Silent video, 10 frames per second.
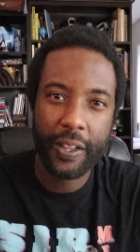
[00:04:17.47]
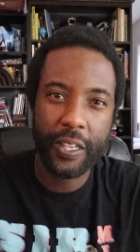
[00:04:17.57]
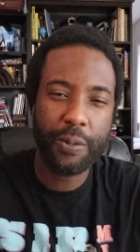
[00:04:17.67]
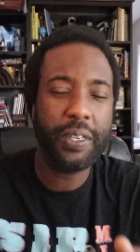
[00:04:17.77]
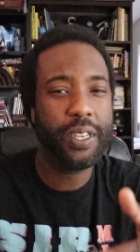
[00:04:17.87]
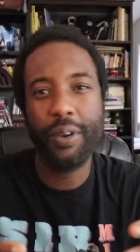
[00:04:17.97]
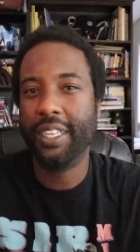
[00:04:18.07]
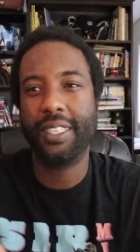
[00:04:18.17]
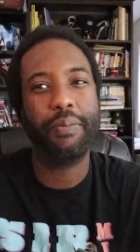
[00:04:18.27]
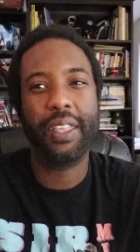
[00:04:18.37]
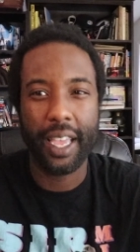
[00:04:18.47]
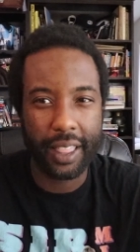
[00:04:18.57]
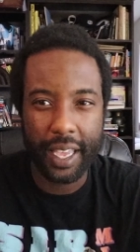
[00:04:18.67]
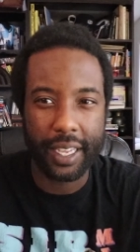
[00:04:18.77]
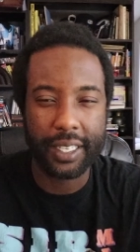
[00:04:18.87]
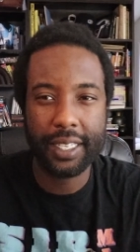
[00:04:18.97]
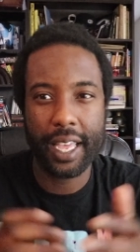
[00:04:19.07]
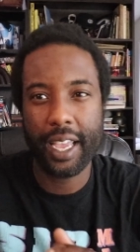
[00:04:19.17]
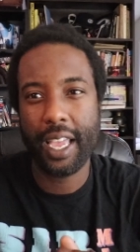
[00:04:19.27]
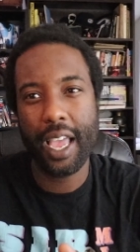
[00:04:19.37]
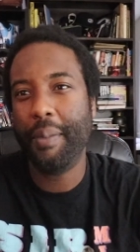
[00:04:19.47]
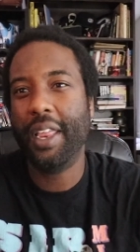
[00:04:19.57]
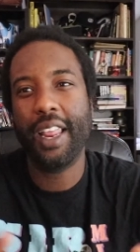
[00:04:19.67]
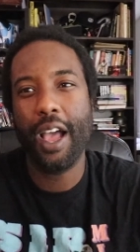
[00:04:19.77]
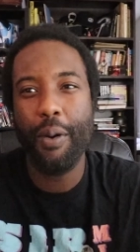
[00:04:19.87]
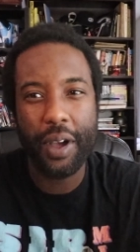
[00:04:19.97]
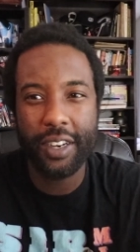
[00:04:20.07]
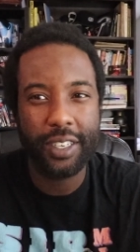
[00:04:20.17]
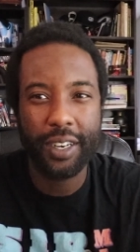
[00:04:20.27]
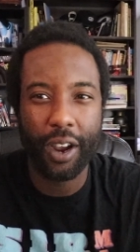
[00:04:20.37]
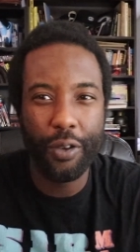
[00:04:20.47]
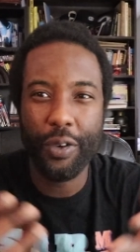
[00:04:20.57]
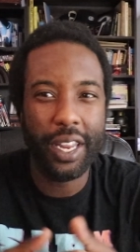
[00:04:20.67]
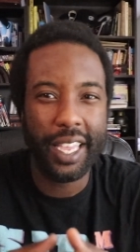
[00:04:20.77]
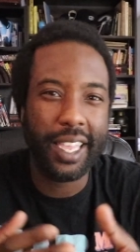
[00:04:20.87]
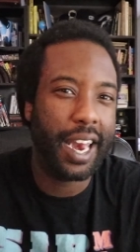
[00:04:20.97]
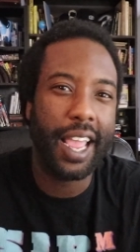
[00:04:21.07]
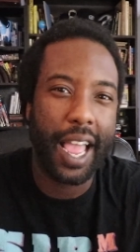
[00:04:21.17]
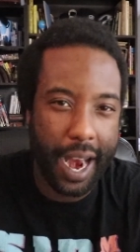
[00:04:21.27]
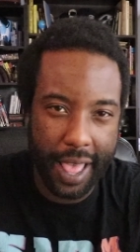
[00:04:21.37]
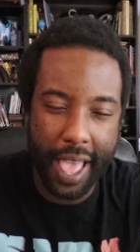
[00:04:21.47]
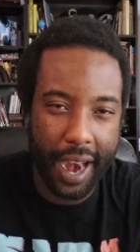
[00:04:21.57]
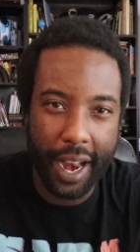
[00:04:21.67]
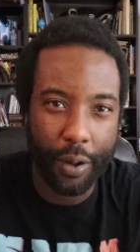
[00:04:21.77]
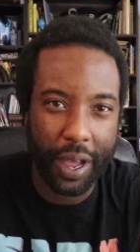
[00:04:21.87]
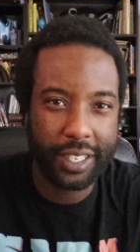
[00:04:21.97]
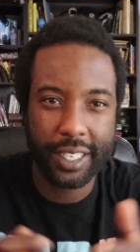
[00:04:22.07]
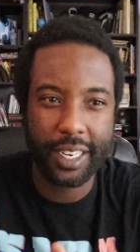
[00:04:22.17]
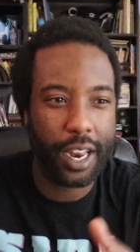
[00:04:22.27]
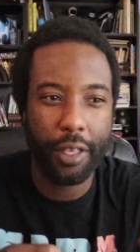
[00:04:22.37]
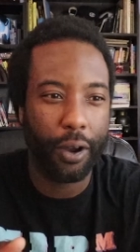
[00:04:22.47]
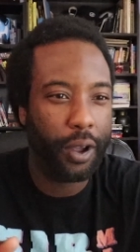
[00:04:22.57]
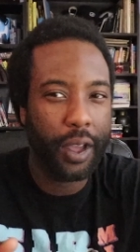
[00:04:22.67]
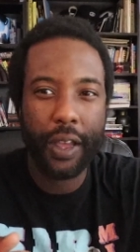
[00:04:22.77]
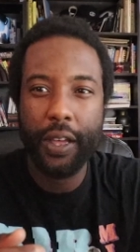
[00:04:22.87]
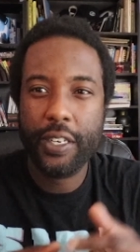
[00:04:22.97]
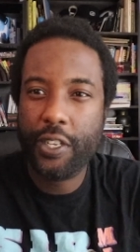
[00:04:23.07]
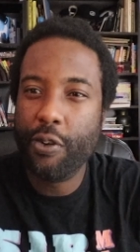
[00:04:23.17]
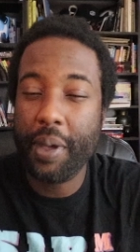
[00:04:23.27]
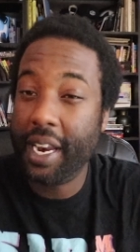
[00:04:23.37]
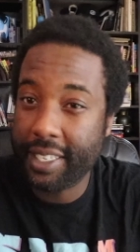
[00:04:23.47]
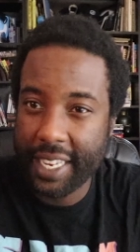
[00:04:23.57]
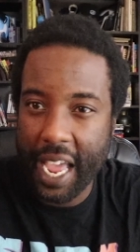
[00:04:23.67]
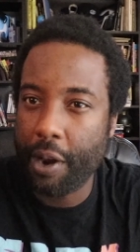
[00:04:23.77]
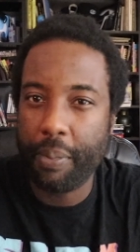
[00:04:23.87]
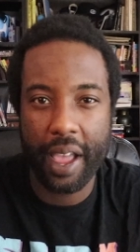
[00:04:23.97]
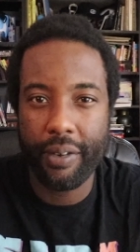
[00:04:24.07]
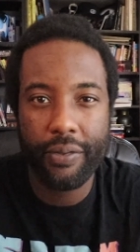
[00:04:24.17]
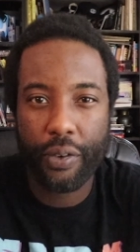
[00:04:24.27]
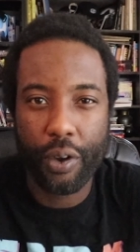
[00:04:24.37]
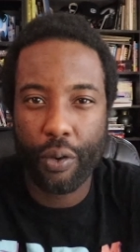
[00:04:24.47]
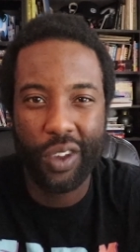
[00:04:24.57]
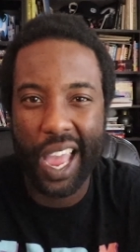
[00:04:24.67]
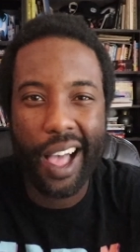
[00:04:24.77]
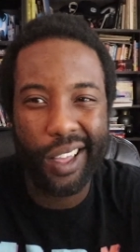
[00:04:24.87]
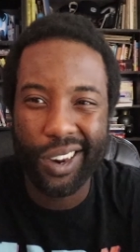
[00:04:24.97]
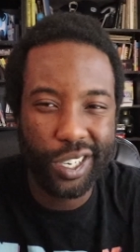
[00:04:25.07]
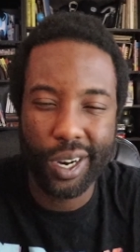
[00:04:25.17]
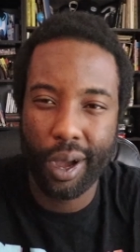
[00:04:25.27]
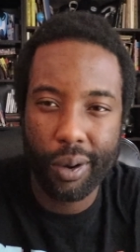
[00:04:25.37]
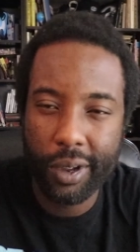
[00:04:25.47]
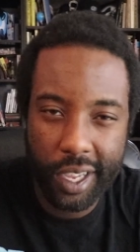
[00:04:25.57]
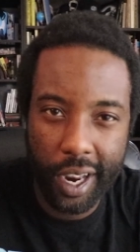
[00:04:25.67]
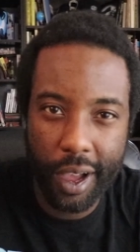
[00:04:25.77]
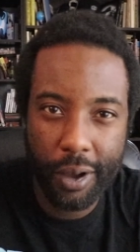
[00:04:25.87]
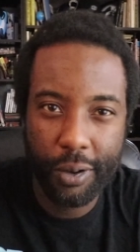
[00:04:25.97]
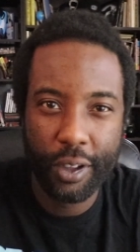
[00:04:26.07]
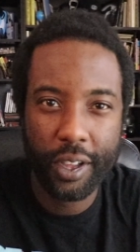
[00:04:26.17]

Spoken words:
Especially when it's something like this. It's like, I mean, how much are you really getting out of that anyway? It's just another 2-minute soundbite for your reality show, you know?